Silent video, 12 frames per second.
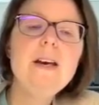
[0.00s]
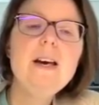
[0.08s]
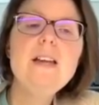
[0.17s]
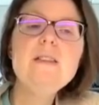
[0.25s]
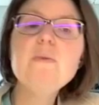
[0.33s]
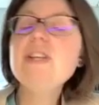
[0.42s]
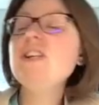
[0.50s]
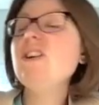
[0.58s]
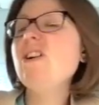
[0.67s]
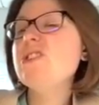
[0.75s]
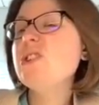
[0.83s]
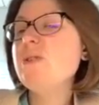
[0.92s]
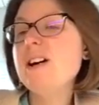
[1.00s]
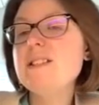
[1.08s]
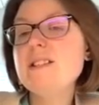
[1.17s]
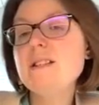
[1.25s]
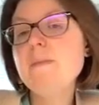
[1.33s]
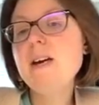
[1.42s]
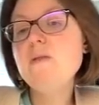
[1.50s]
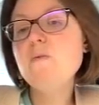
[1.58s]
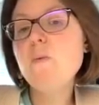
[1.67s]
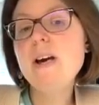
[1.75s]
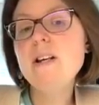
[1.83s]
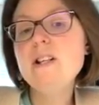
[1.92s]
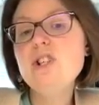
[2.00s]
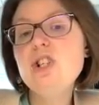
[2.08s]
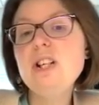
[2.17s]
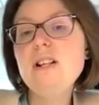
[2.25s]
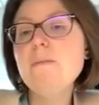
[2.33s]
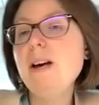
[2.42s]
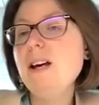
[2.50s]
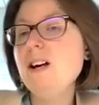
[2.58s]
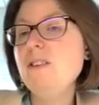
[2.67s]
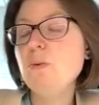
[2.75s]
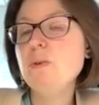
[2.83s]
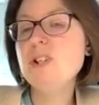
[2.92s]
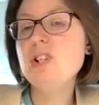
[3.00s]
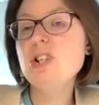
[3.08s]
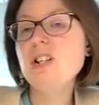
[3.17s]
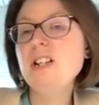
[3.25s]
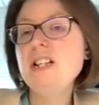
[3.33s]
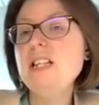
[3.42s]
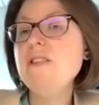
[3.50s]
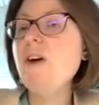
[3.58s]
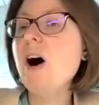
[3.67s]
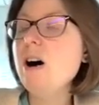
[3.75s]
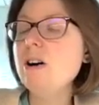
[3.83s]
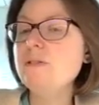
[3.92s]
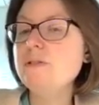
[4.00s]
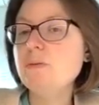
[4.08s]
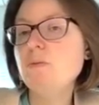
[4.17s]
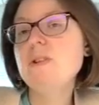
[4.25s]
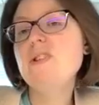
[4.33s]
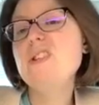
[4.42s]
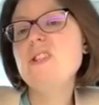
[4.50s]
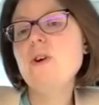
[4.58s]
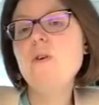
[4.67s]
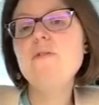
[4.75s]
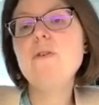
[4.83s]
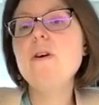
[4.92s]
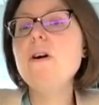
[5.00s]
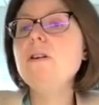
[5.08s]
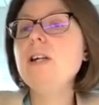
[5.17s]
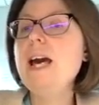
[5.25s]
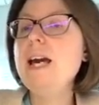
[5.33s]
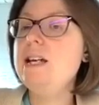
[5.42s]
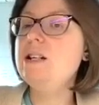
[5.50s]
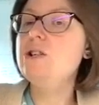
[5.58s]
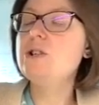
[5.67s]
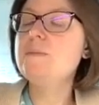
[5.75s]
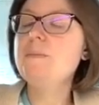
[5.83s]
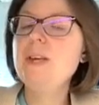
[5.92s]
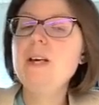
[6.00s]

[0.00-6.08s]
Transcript: And then we can also estimate when a gene may have originally evolved. What's its overall age?